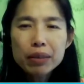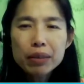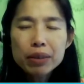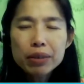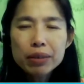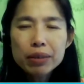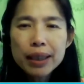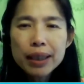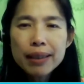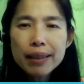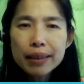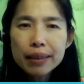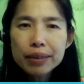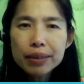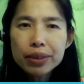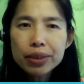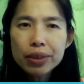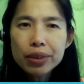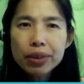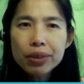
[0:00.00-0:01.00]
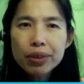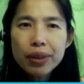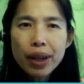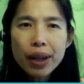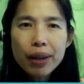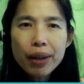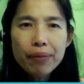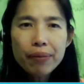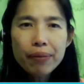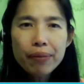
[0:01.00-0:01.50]
so Eli, do you
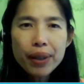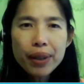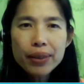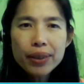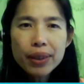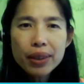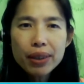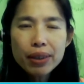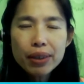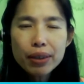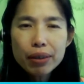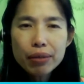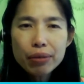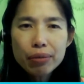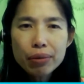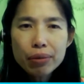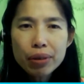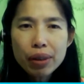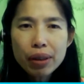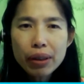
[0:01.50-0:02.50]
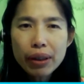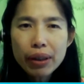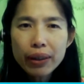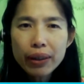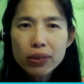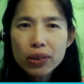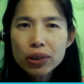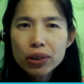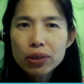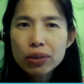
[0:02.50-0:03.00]
have anything you would
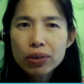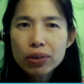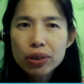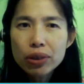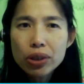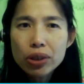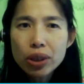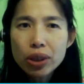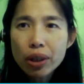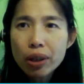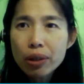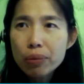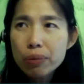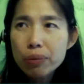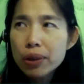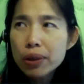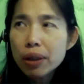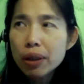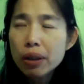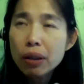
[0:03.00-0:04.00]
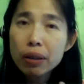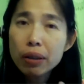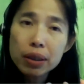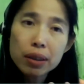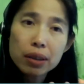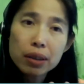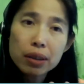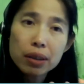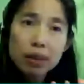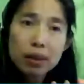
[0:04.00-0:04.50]
like to share with our
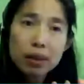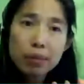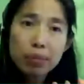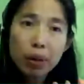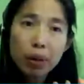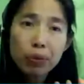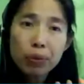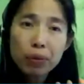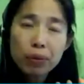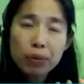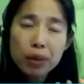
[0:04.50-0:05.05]
audience in terms of